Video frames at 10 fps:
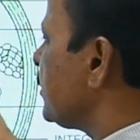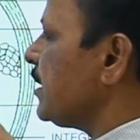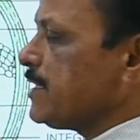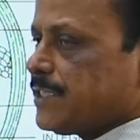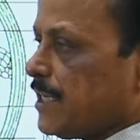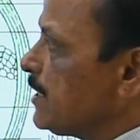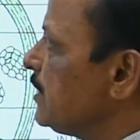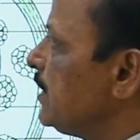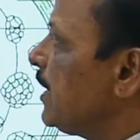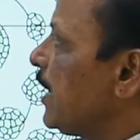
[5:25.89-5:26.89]
nucellar cell,
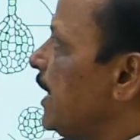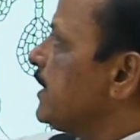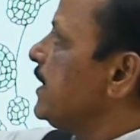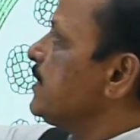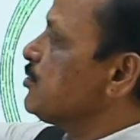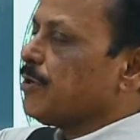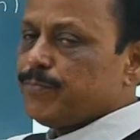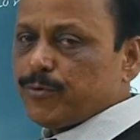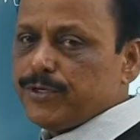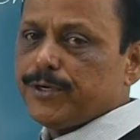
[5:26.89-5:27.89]
and that is
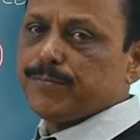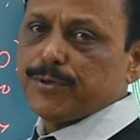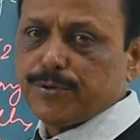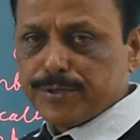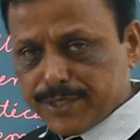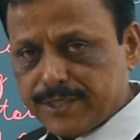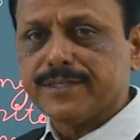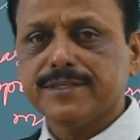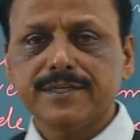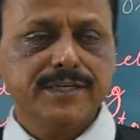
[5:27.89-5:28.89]
called
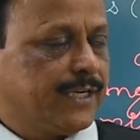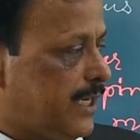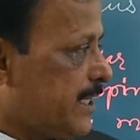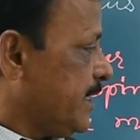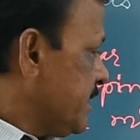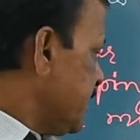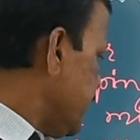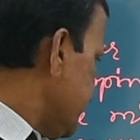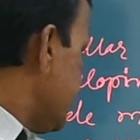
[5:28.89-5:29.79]
polyembryony. And yes, it